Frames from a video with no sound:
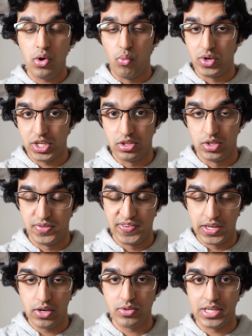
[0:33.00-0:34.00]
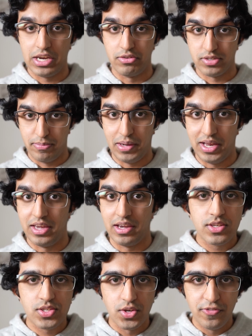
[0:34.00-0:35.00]
watching those videos and also
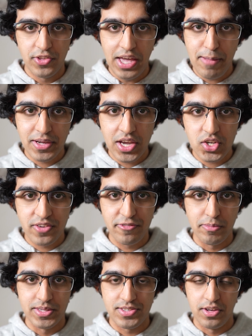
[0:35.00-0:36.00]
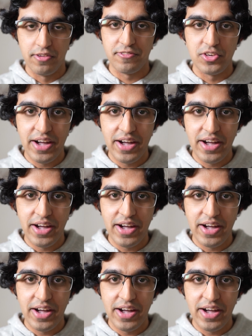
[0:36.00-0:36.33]
applying. So for the application form itself,